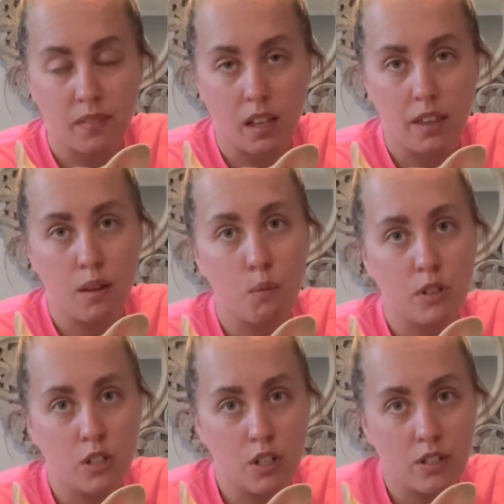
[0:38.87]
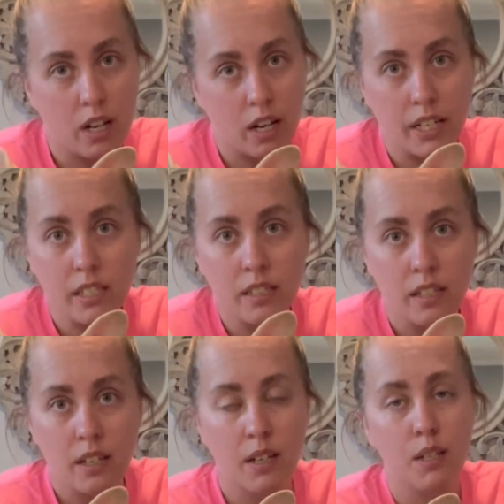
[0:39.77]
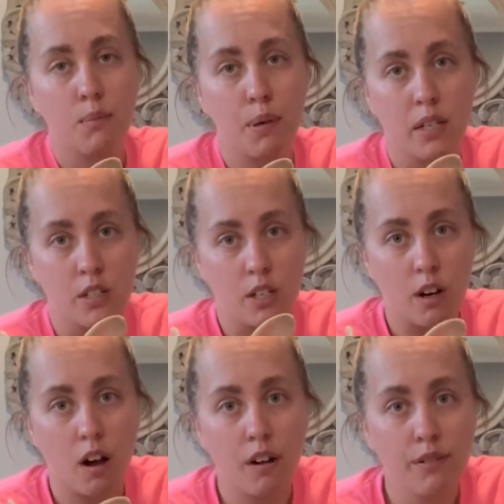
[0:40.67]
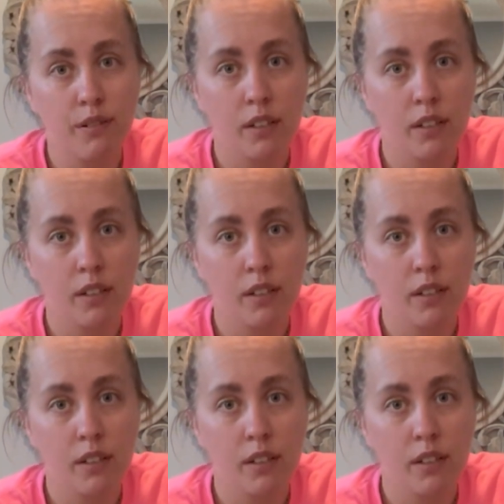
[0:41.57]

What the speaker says: And then once you're done, you pinch it off,